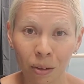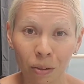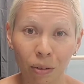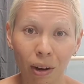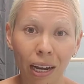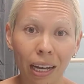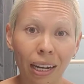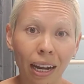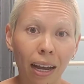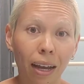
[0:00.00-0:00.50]

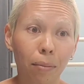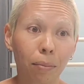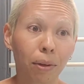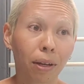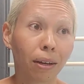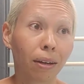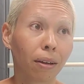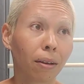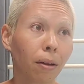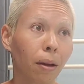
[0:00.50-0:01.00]
right? I'm
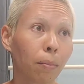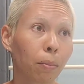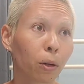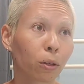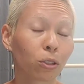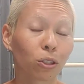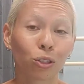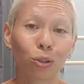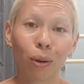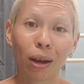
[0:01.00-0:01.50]
a
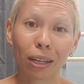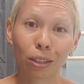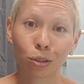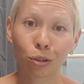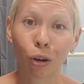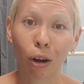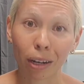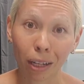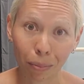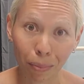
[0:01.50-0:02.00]
person who has
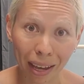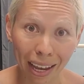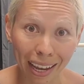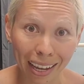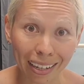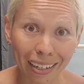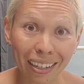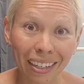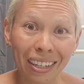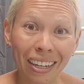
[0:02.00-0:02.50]
chronic
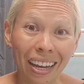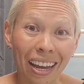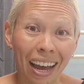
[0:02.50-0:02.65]
pain.